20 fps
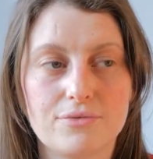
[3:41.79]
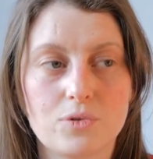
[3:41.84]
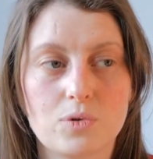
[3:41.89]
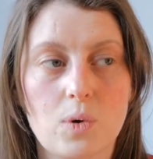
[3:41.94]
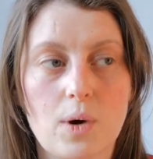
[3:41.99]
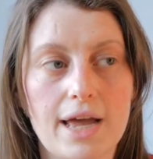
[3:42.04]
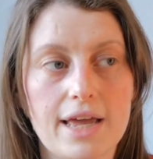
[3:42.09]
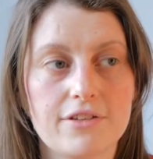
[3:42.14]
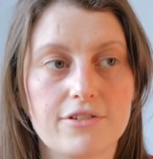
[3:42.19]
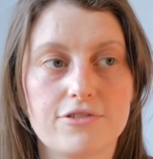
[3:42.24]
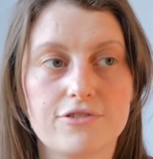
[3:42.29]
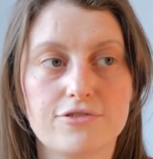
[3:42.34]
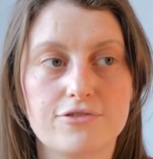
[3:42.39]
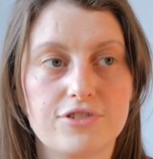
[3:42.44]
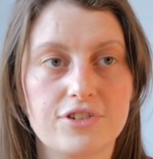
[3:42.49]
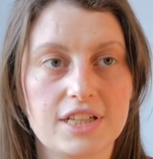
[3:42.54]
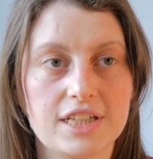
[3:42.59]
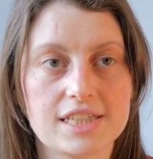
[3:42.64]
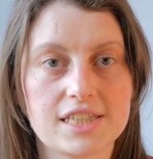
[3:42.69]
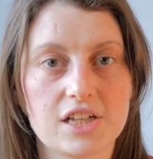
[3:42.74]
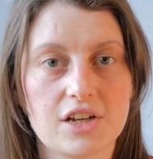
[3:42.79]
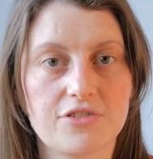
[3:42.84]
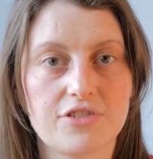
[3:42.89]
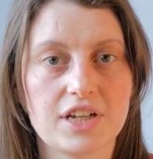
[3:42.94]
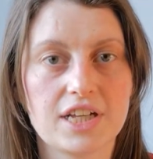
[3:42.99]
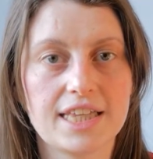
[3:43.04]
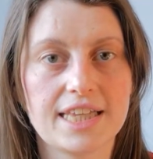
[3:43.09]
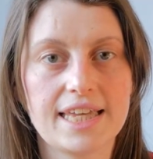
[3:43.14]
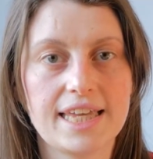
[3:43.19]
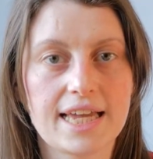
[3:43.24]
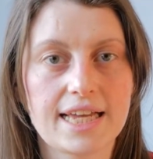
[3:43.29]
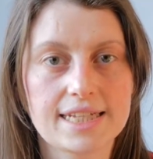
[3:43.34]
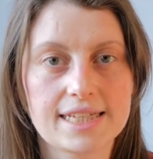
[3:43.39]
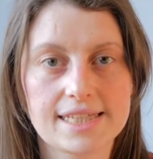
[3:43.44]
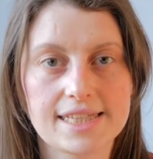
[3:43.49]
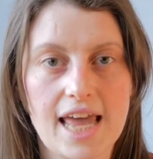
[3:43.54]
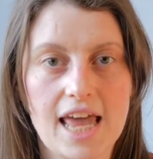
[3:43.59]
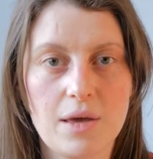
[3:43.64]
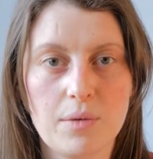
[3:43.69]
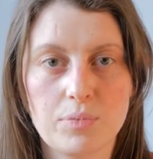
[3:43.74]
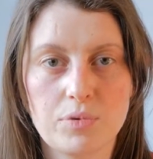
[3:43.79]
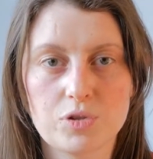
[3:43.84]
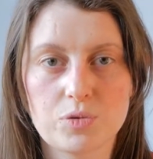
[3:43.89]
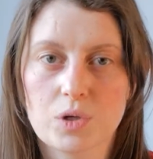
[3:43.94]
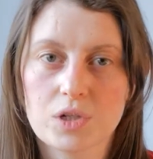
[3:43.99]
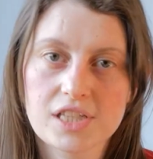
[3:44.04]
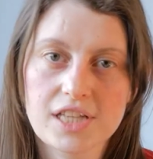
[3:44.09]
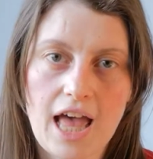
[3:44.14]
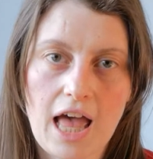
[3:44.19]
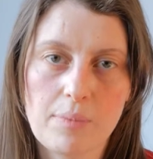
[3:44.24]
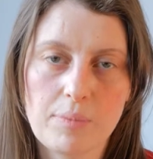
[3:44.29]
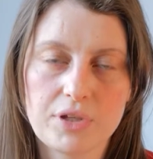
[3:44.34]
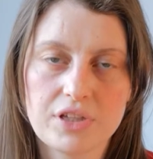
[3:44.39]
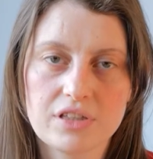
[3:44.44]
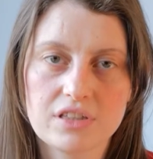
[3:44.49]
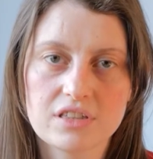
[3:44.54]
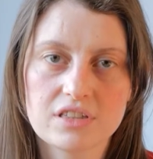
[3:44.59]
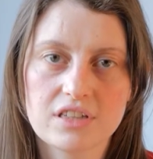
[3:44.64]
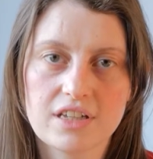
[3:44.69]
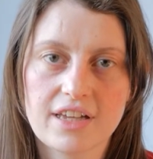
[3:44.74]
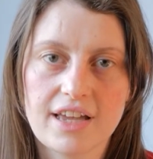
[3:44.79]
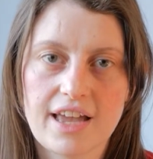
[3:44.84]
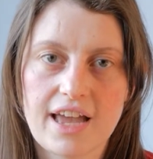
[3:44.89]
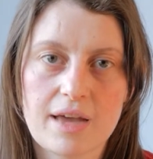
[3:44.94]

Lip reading: quite philosophically accept what's happened.